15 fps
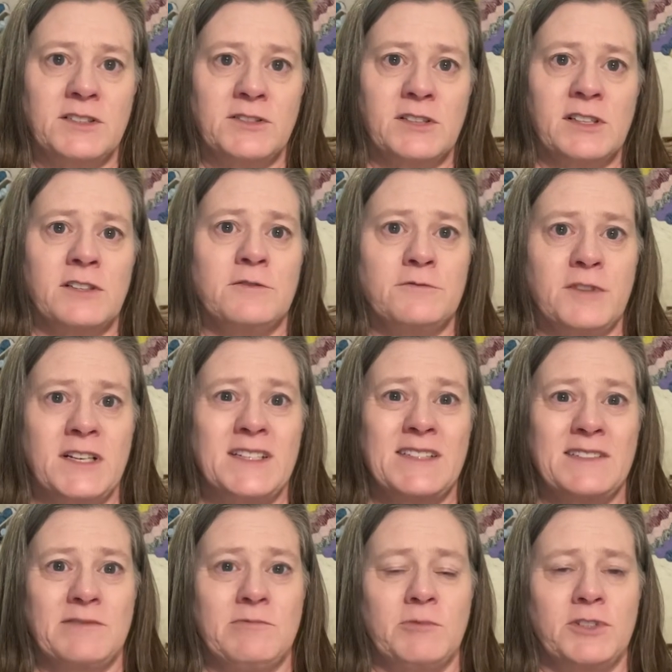You get a
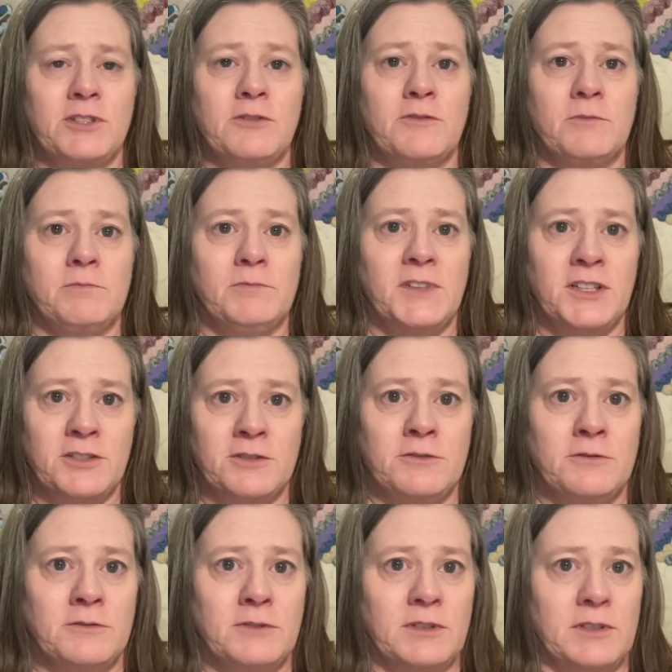race when you
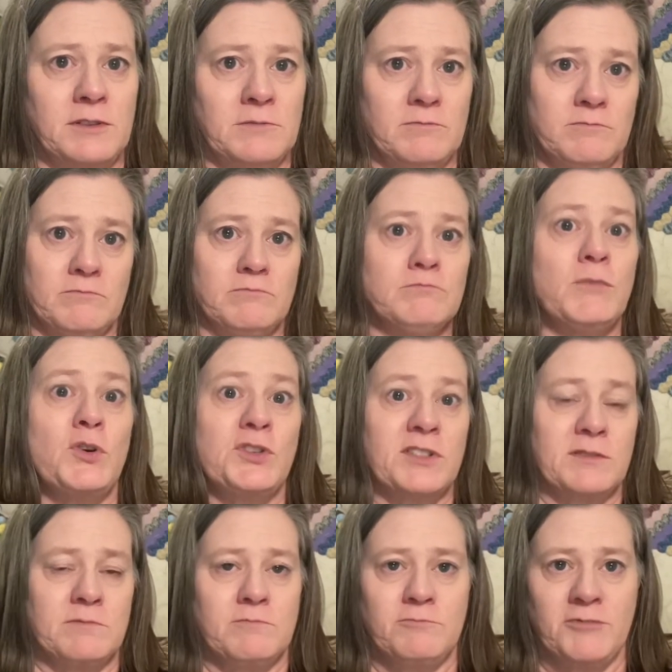enter
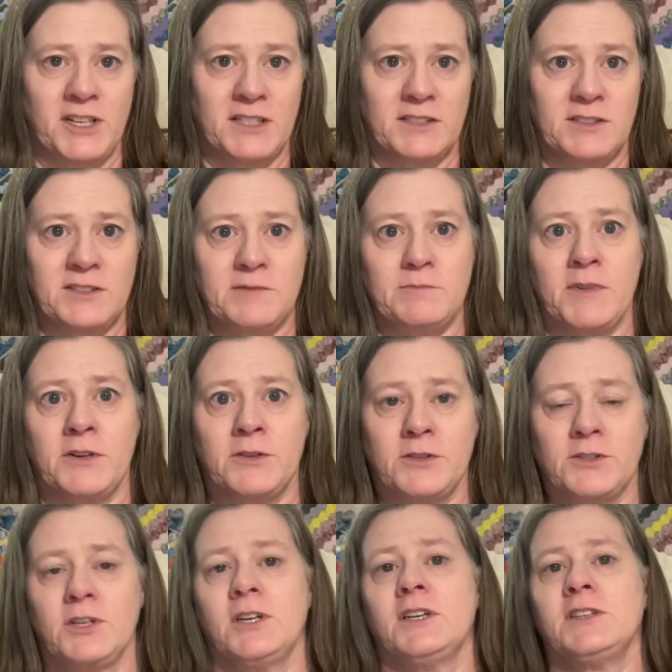most races,
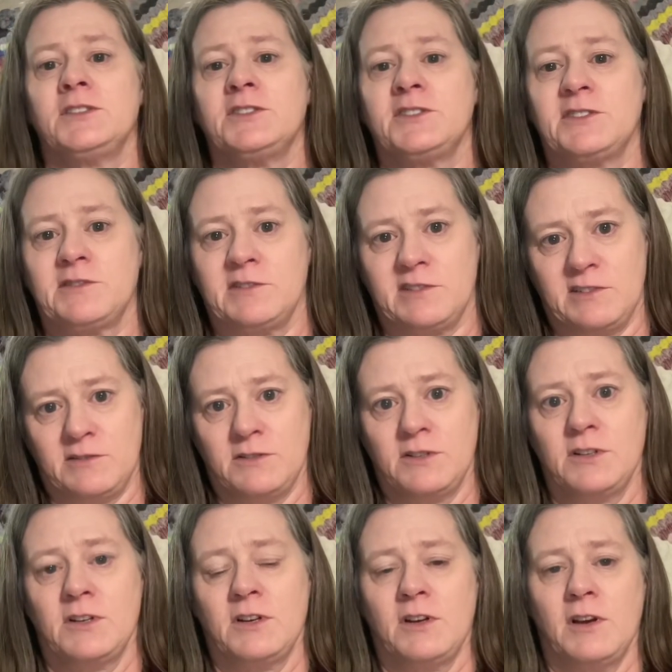marathons
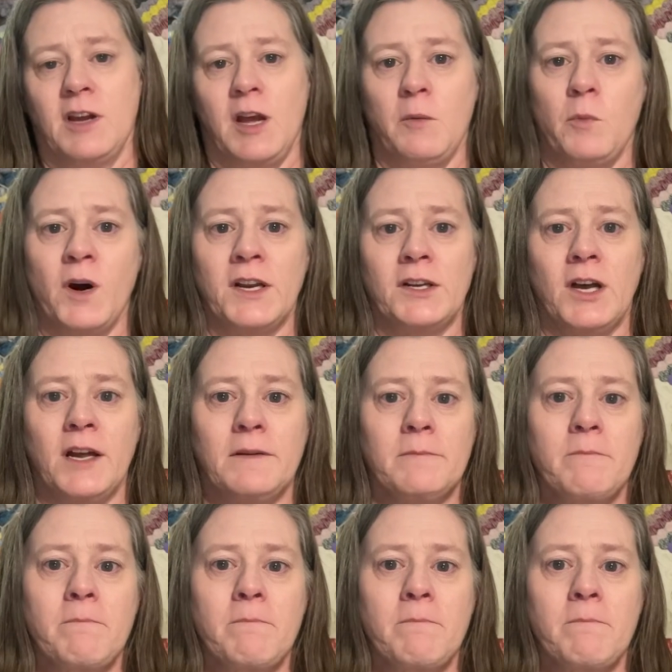and whatnot.